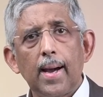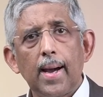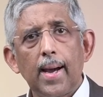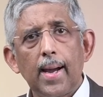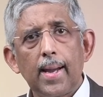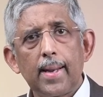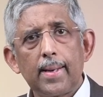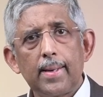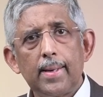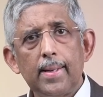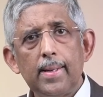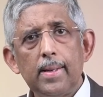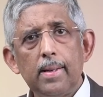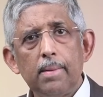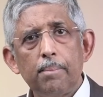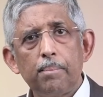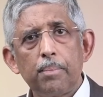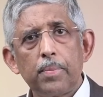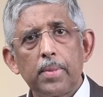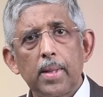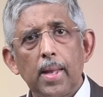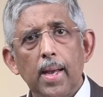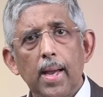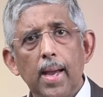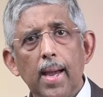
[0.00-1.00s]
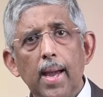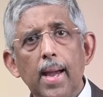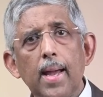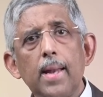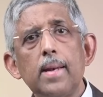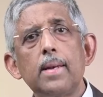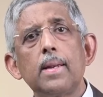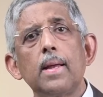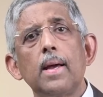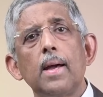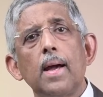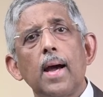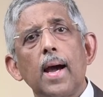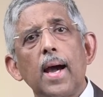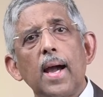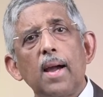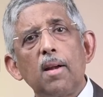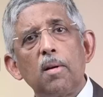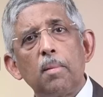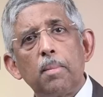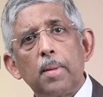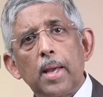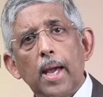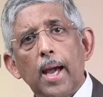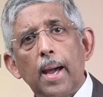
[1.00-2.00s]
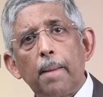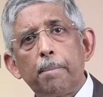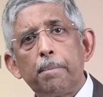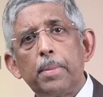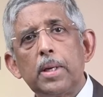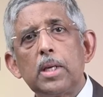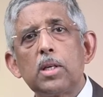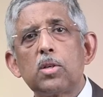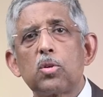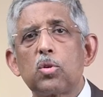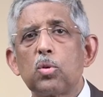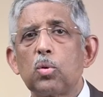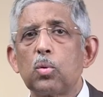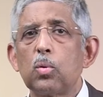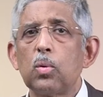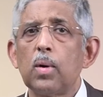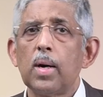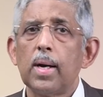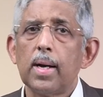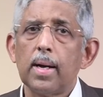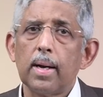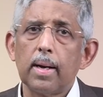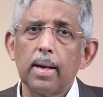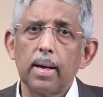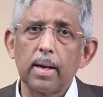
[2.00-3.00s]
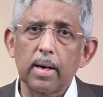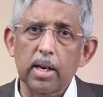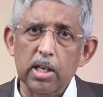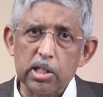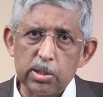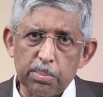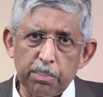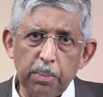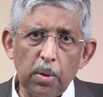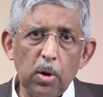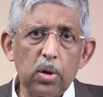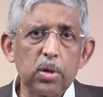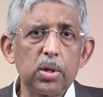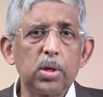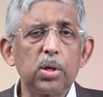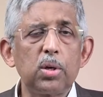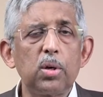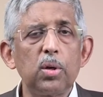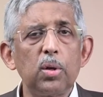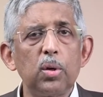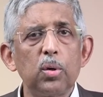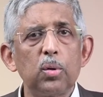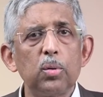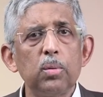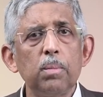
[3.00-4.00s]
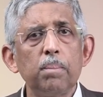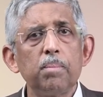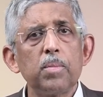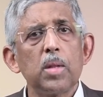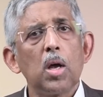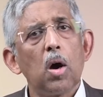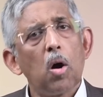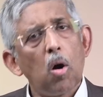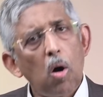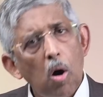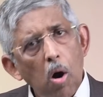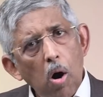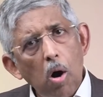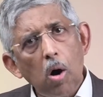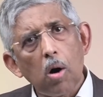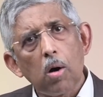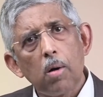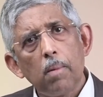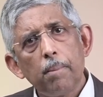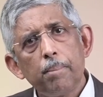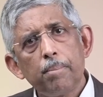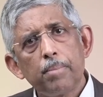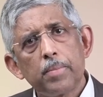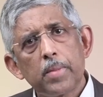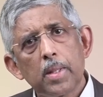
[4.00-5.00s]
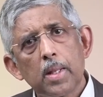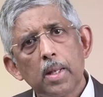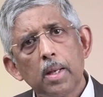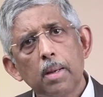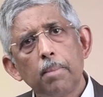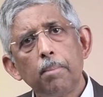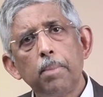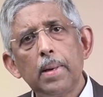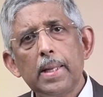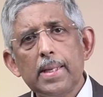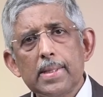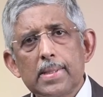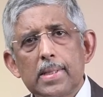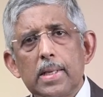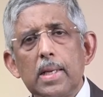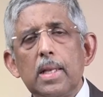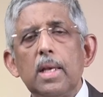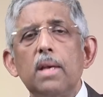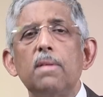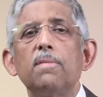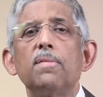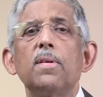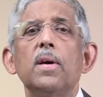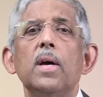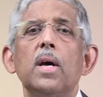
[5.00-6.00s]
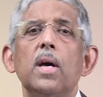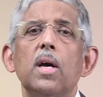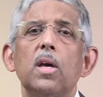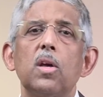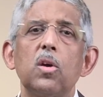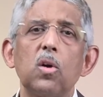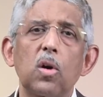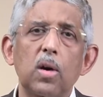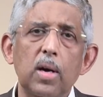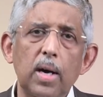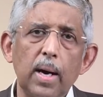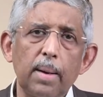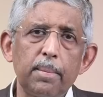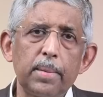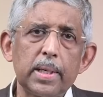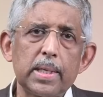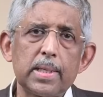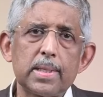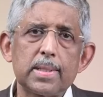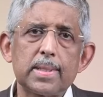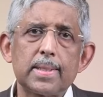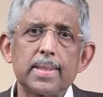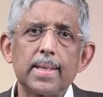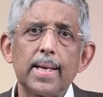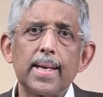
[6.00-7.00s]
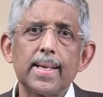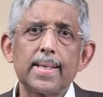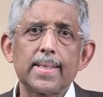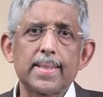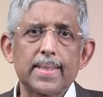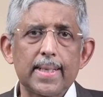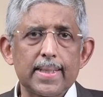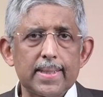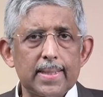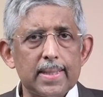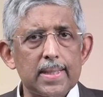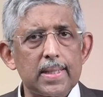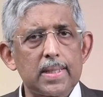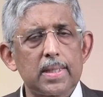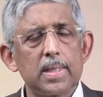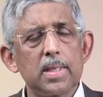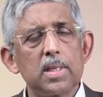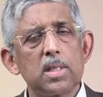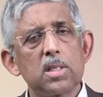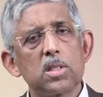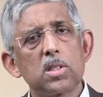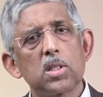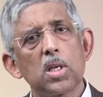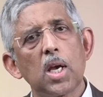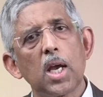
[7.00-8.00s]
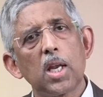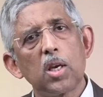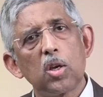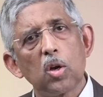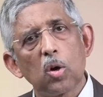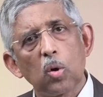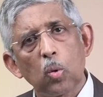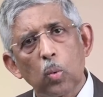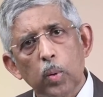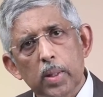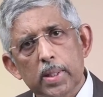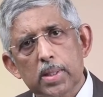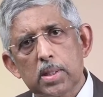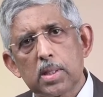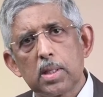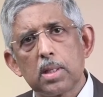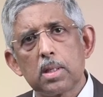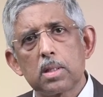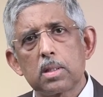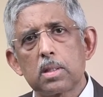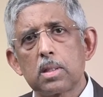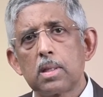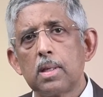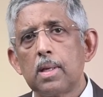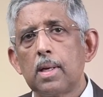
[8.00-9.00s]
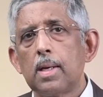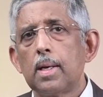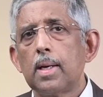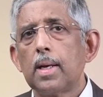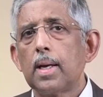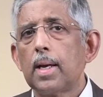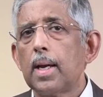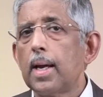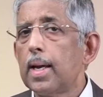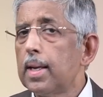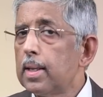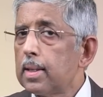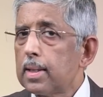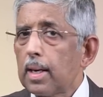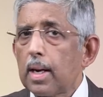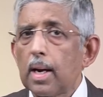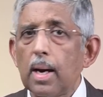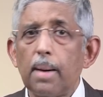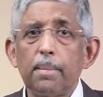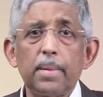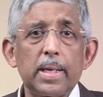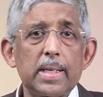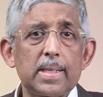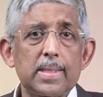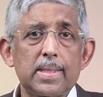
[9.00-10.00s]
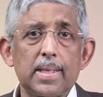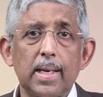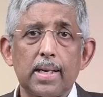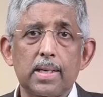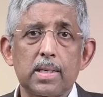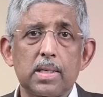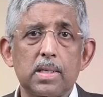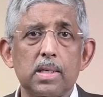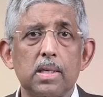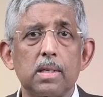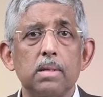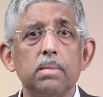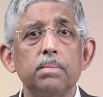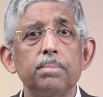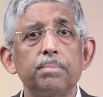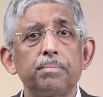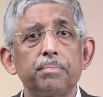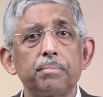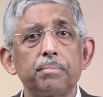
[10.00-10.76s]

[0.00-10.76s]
I D and I will be happy to respond to you, or please leave your comments and suggestions and your questions in the comment section